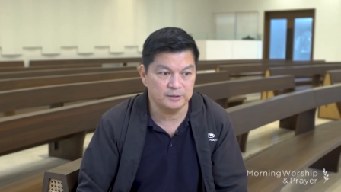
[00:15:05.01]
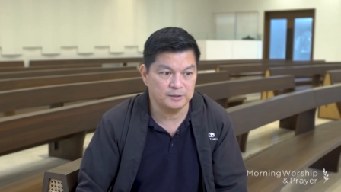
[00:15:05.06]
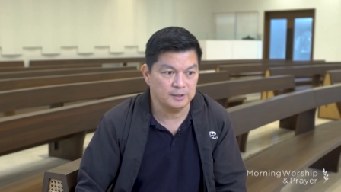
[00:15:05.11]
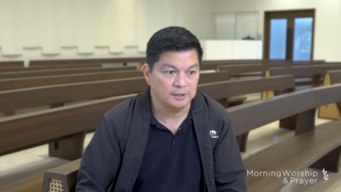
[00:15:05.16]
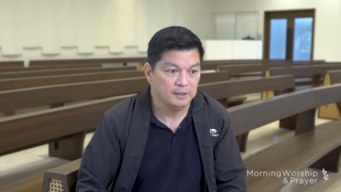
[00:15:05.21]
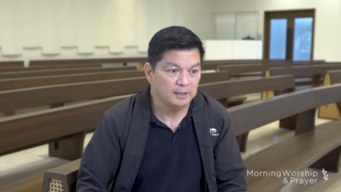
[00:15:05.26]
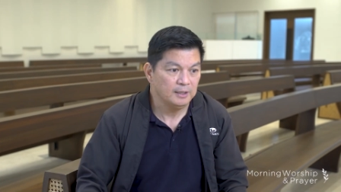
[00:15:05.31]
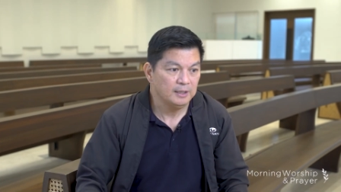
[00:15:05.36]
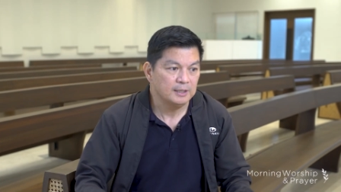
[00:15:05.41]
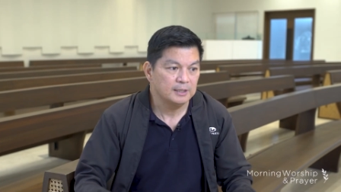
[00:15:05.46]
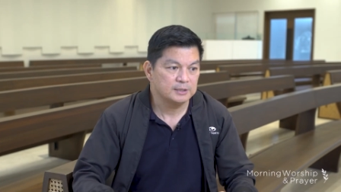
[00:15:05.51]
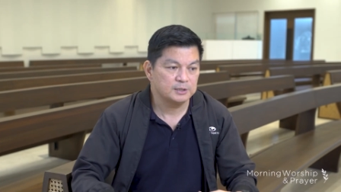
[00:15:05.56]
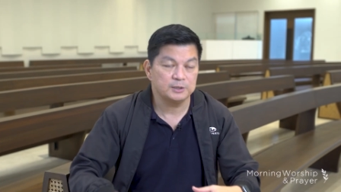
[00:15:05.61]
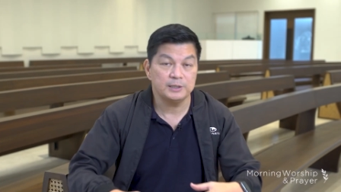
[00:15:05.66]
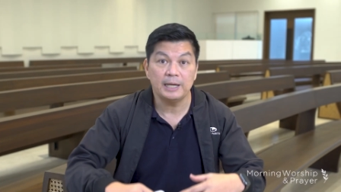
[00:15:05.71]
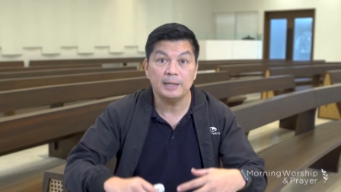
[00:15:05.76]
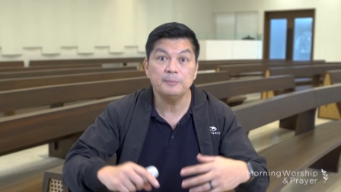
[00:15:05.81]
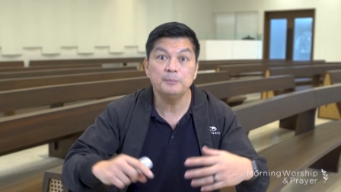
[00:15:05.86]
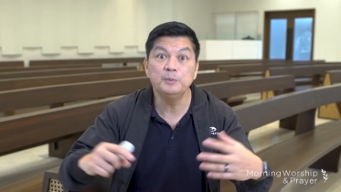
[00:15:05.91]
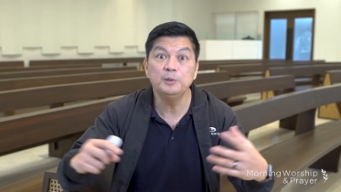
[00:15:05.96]
Or
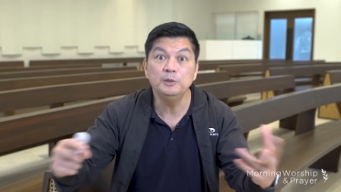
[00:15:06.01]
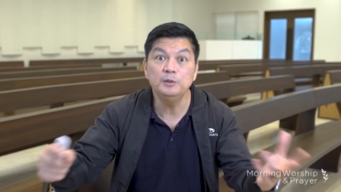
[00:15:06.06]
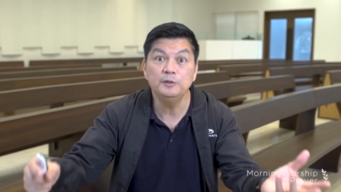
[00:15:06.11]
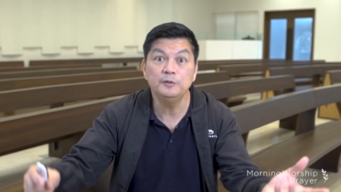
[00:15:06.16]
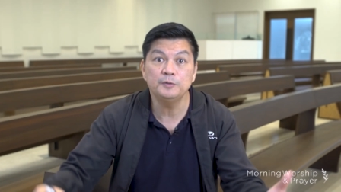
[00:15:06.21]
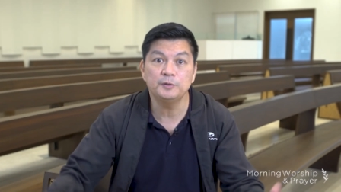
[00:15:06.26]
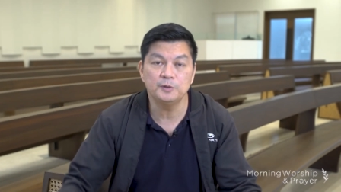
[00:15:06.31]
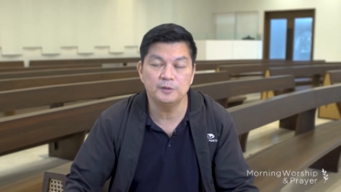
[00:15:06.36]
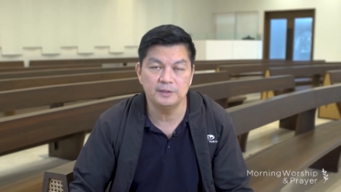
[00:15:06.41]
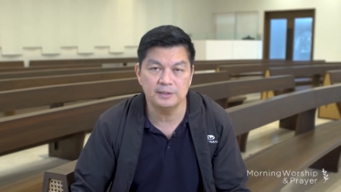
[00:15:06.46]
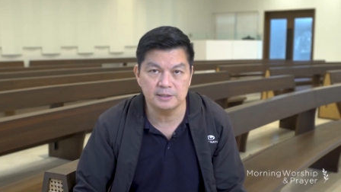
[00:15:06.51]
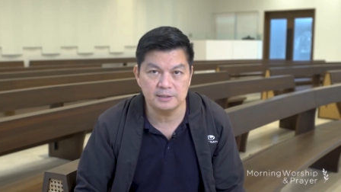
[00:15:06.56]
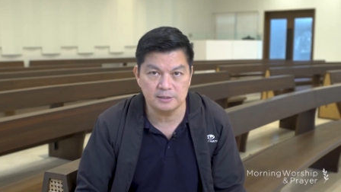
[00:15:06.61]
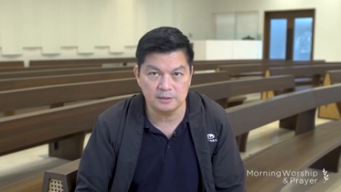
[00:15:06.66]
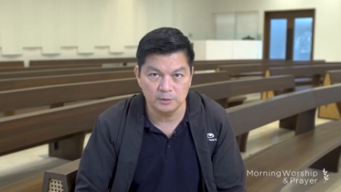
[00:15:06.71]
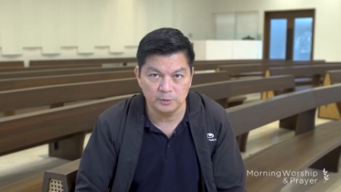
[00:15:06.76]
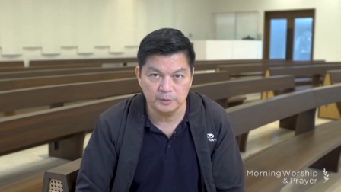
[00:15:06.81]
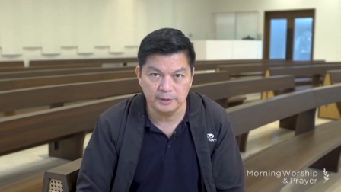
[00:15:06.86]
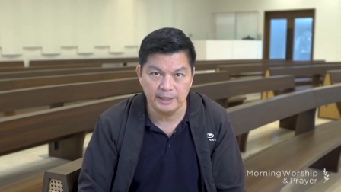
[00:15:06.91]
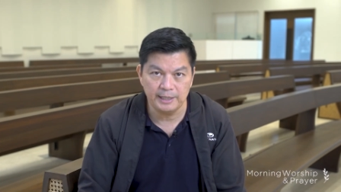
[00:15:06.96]
should I move to this
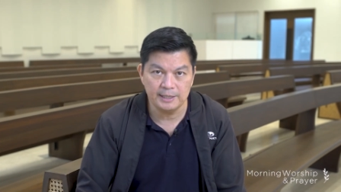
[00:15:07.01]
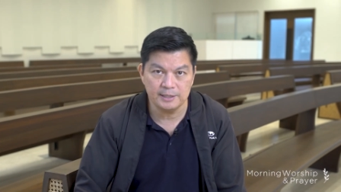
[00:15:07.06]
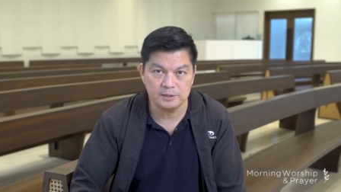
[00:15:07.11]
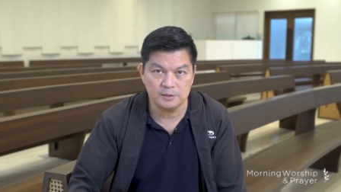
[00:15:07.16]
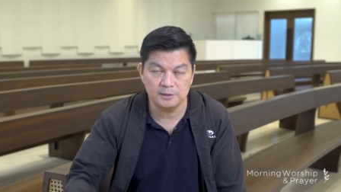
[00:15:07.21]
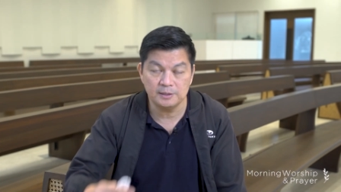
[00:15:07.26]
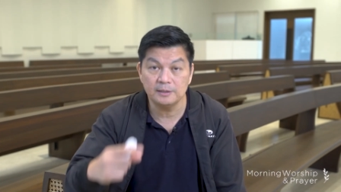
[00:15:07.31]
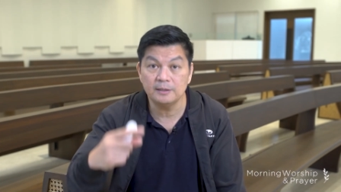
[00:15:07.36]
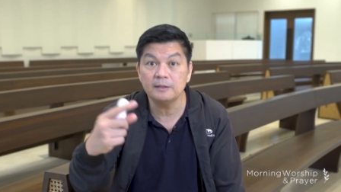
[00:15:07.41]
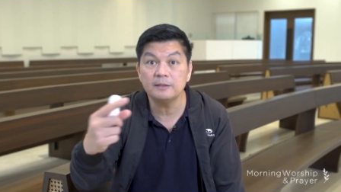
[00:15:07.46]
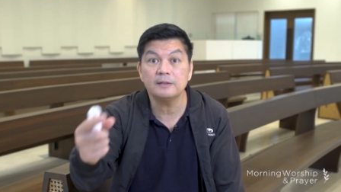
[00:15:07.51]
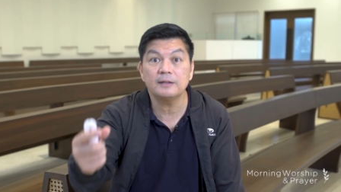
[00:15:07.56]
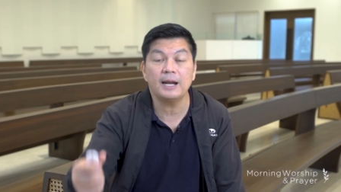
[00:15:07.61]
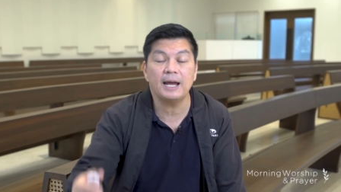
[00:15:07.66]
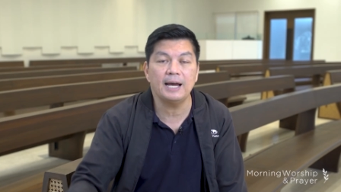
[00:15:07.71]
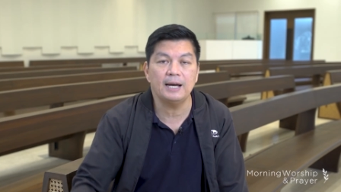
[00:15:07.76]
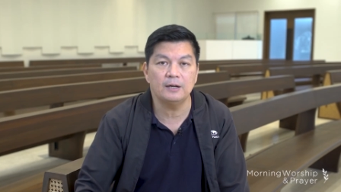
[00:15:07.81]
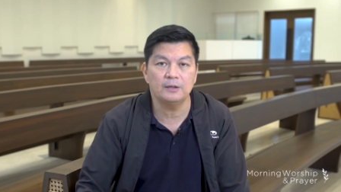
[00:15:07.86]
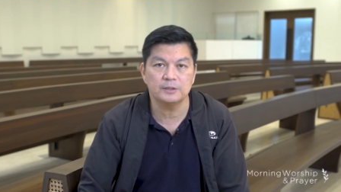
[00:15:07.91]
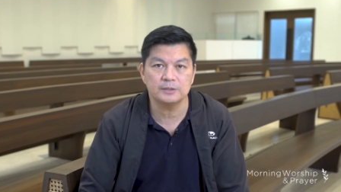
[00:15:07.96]
location, another
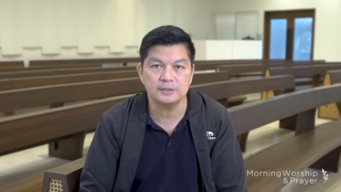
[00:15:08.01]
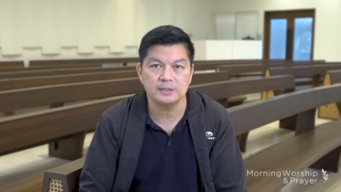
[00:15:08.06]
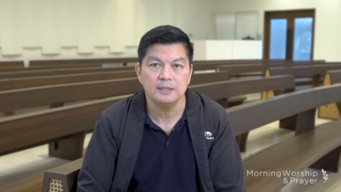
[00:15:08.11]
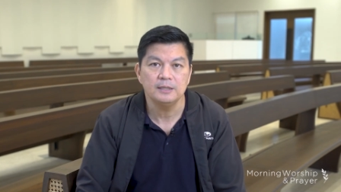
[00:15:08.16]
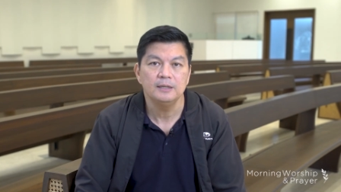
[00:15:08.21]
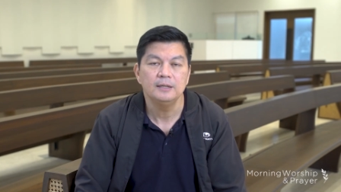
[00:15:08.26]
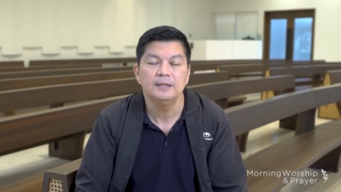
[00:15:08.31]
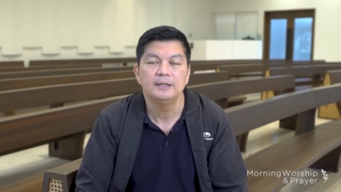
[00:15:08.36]
house?